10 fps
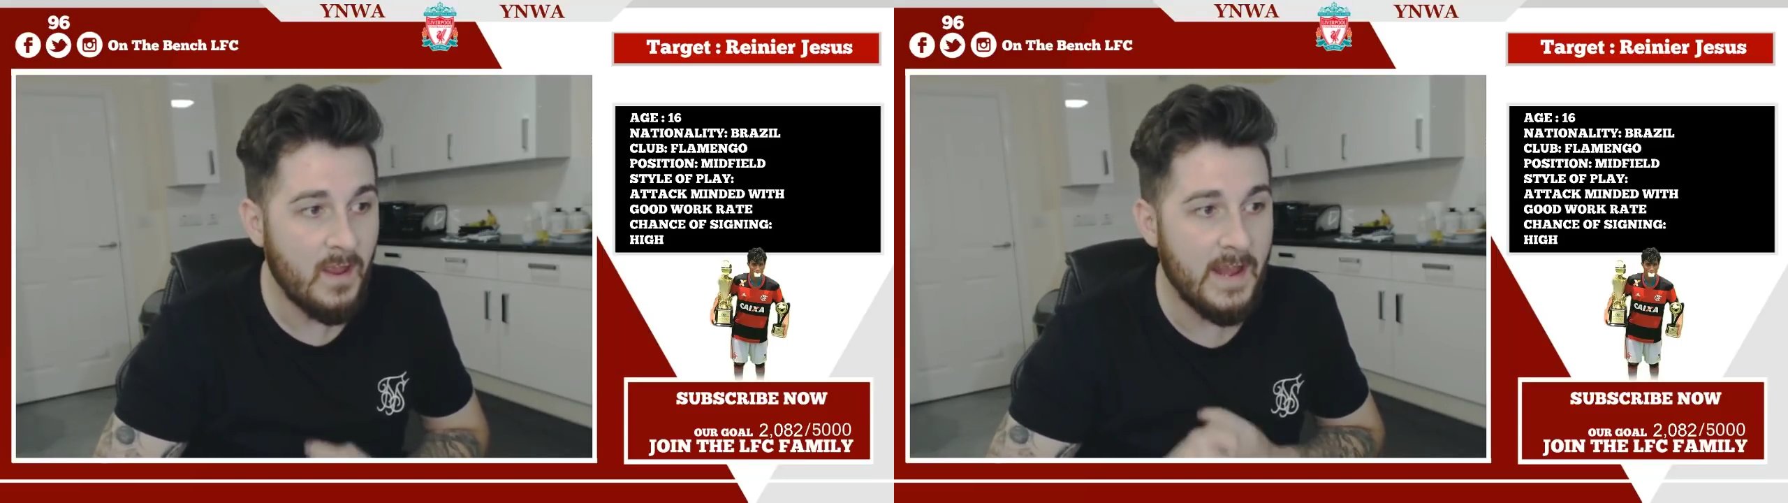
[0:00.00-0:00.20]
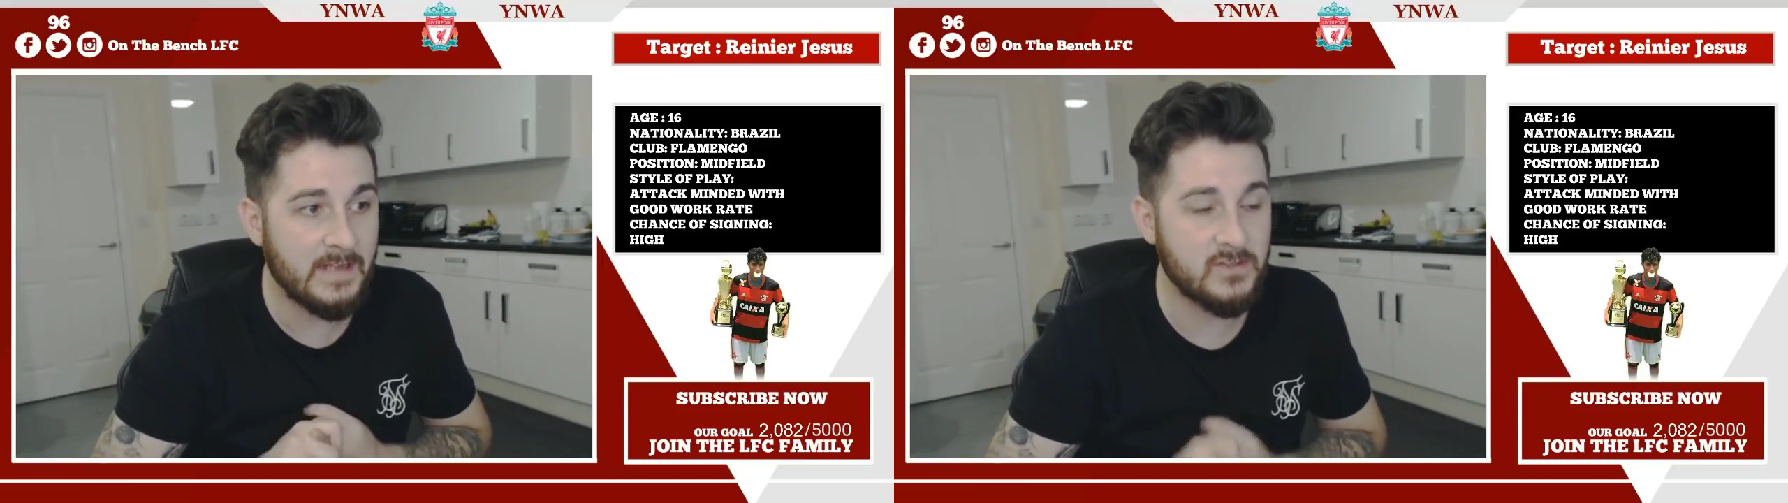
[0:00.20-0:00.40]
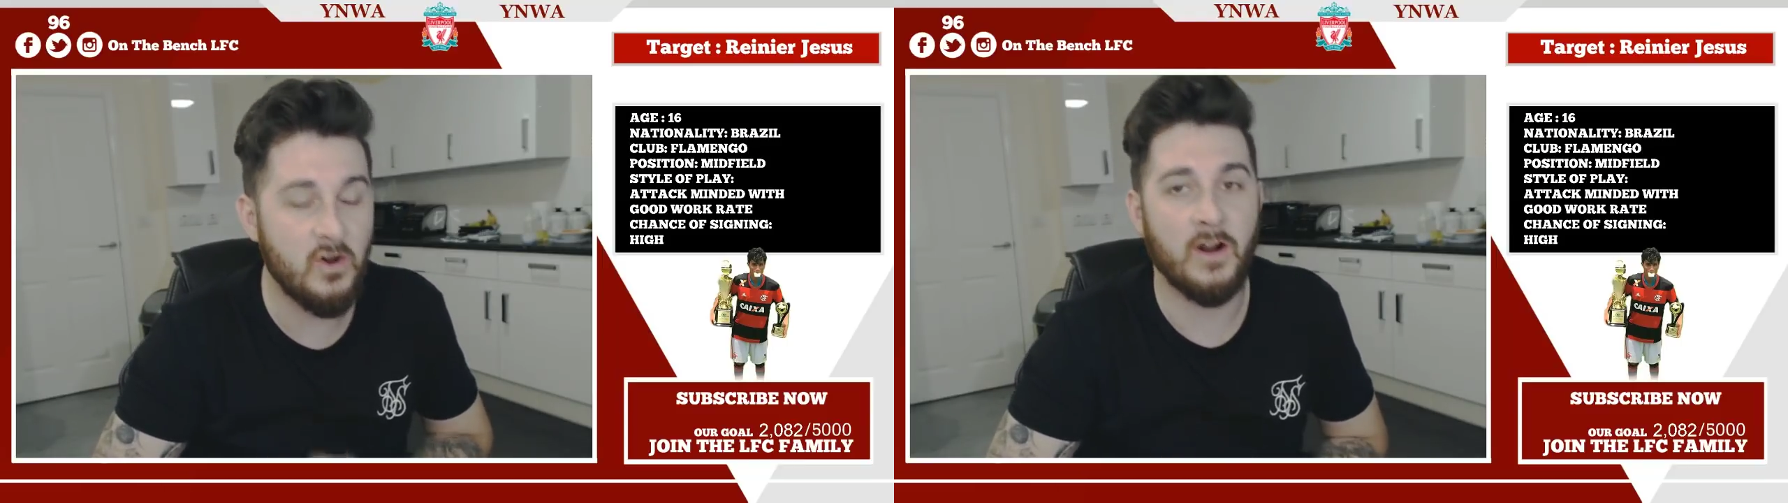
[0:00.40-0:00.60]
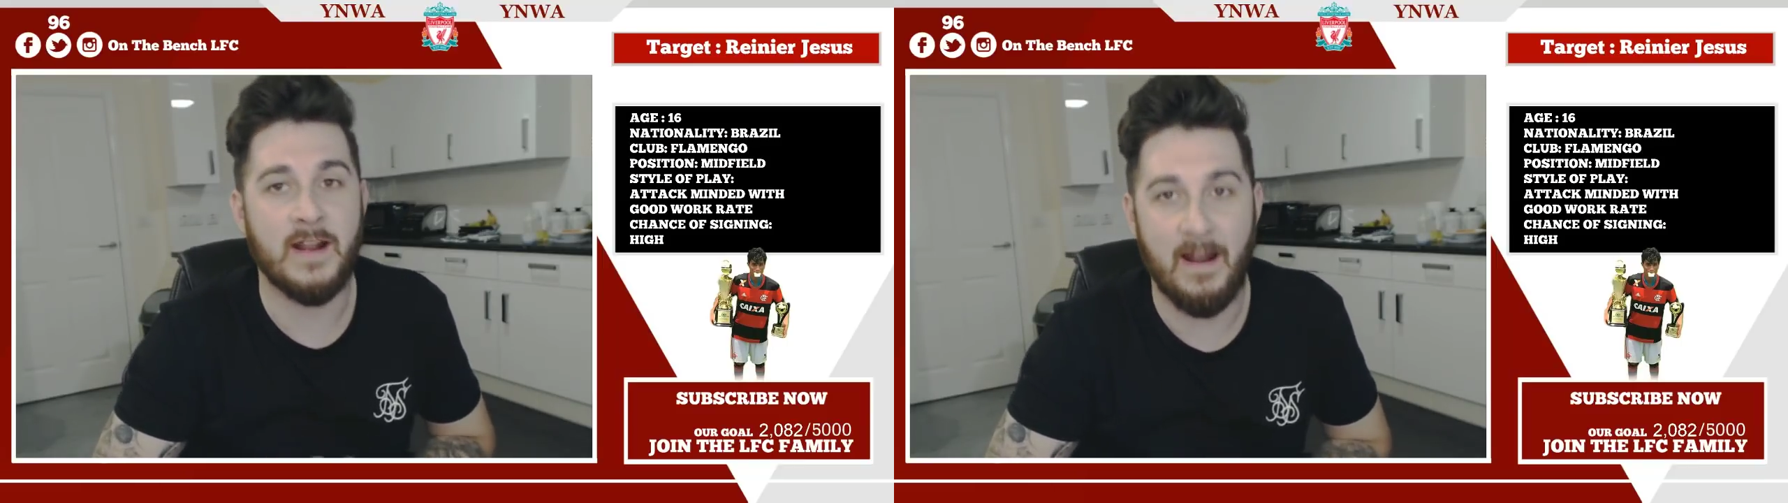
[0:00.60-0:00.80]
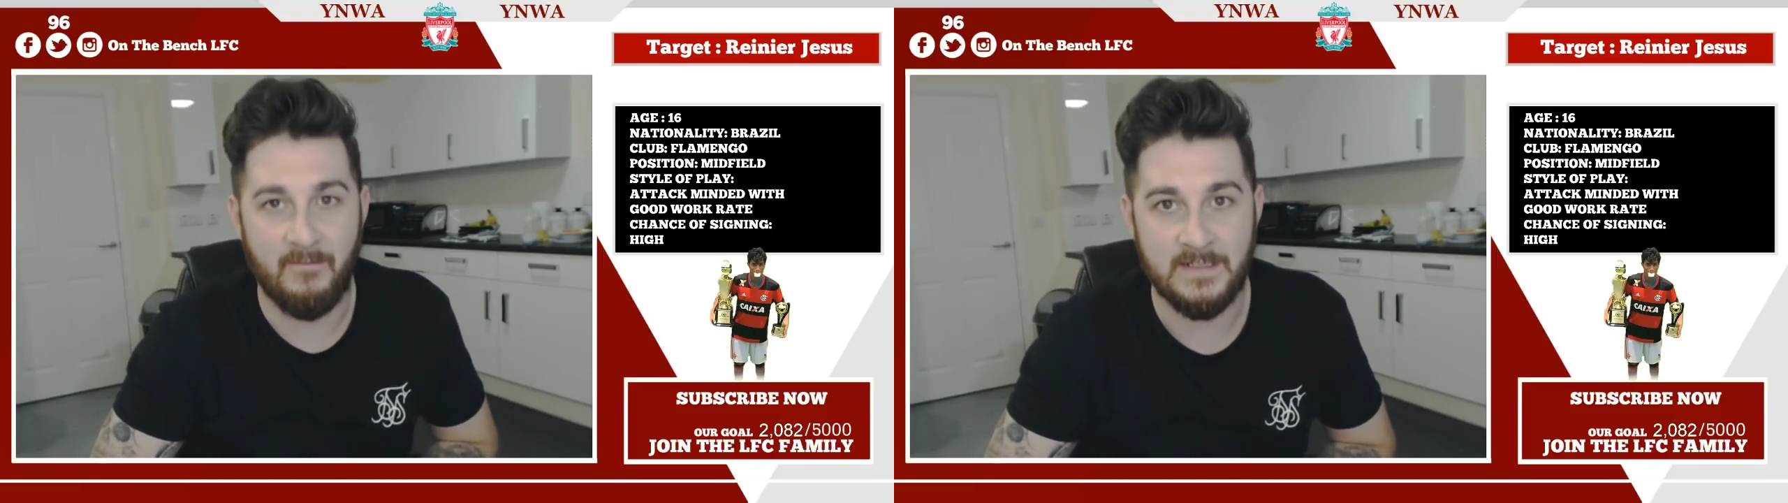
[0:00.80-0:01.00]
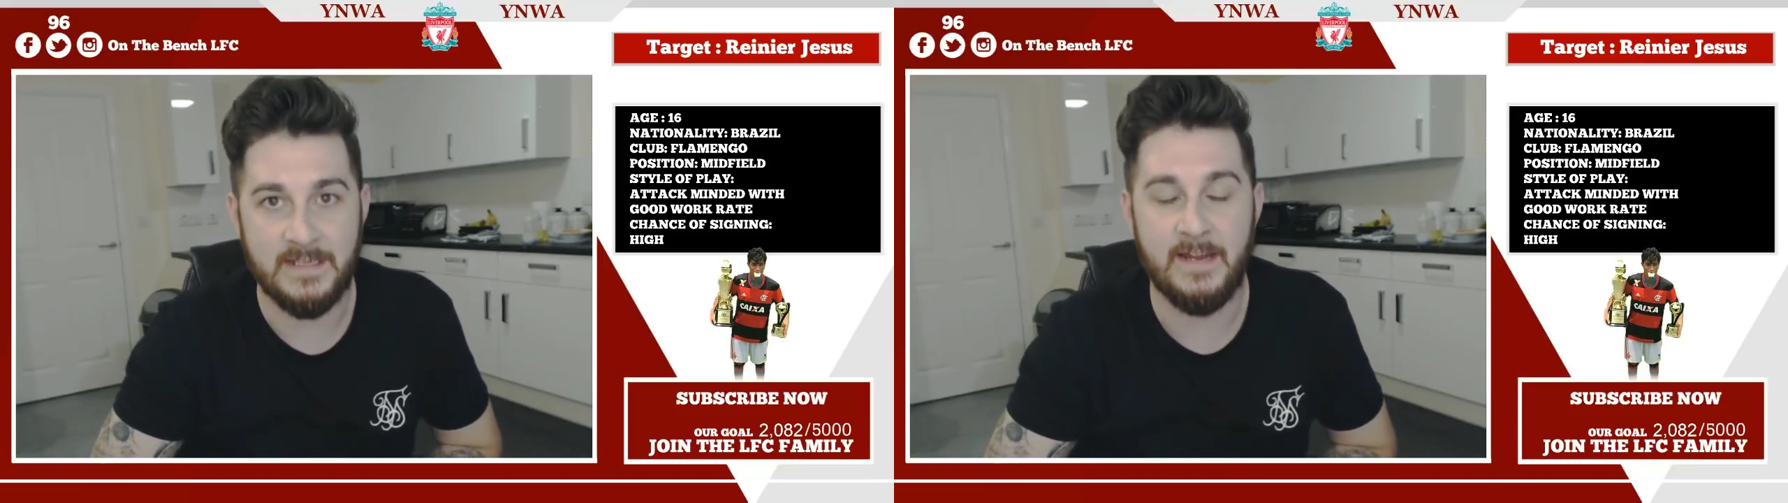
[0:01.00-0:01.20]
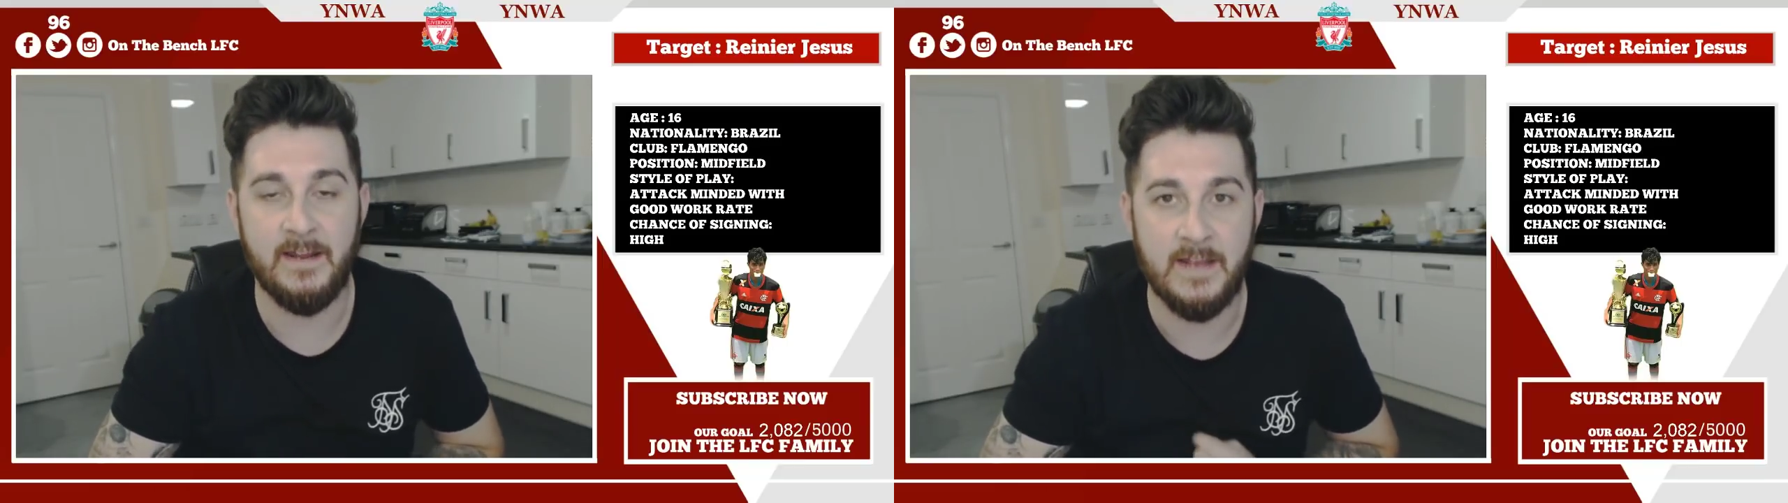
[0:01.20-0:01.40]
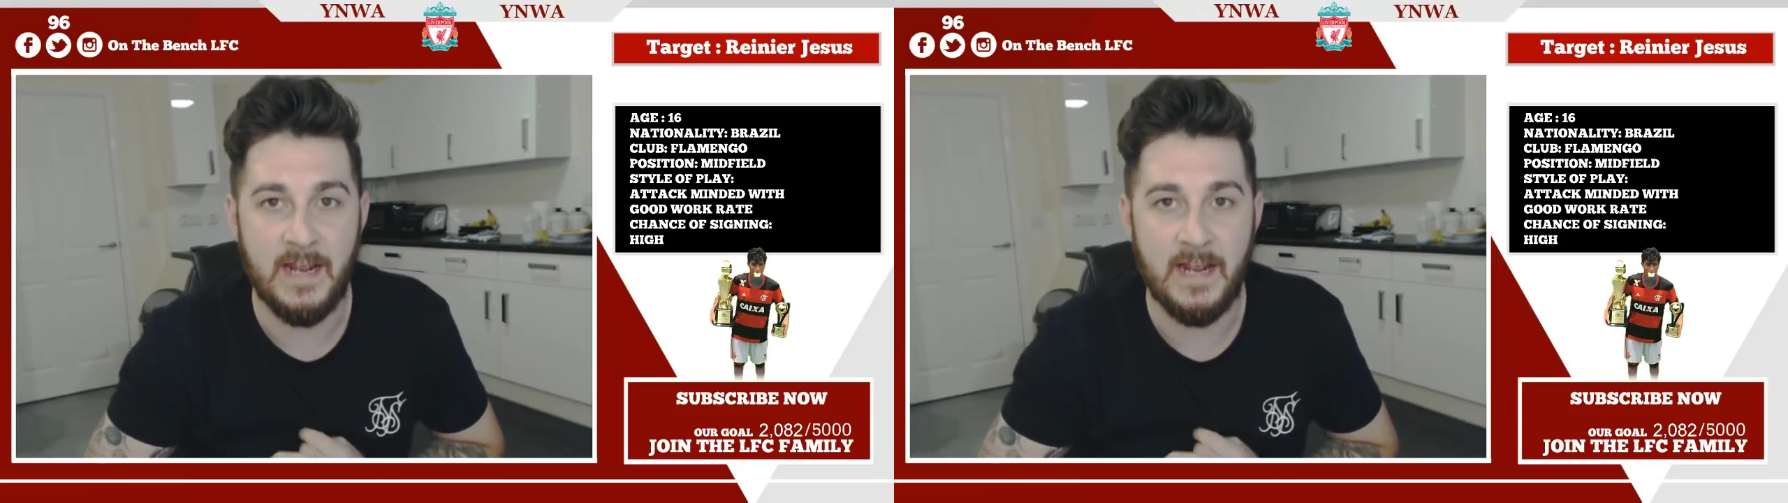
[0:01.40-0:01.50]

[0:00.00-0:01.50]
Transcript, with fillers: it's not a guarantee that